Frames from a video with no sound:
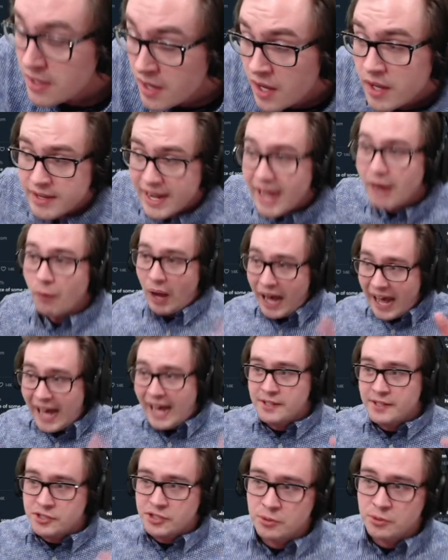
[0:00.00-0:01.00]
Now,
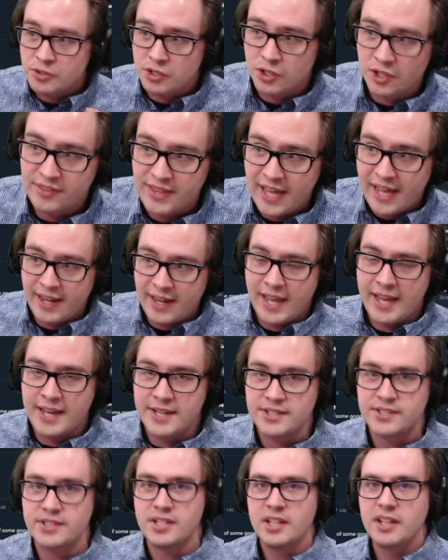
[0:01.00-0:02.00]
Atsu took that
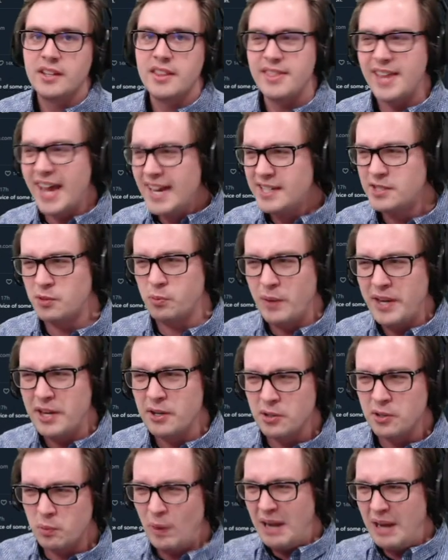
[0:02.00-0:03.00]
as, "That's
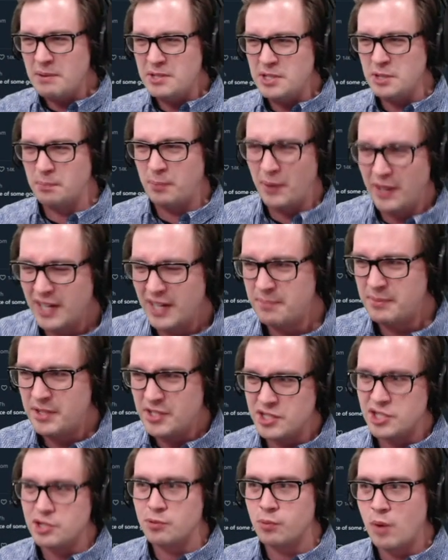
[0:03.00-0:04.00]
weird. Why would you bring up this
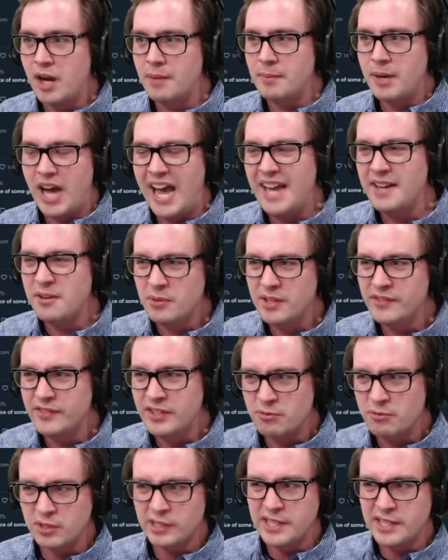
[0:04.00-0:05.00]
drama? I don't even
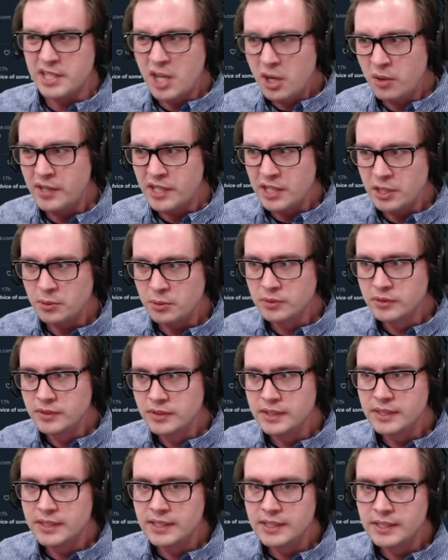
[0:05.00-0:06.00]
really know you."
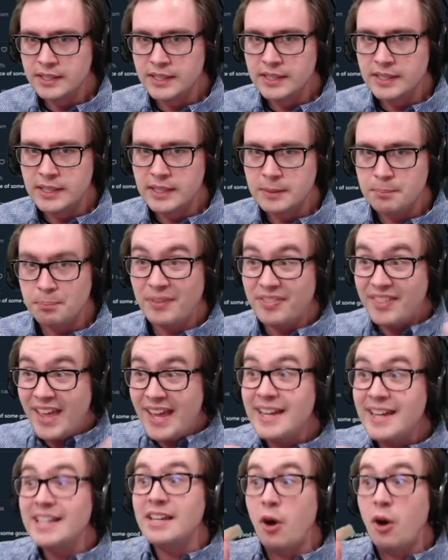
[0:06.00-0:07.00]
But then
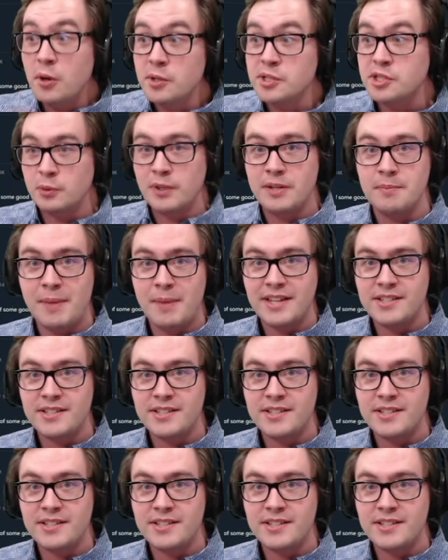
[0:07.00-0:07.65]
he also admits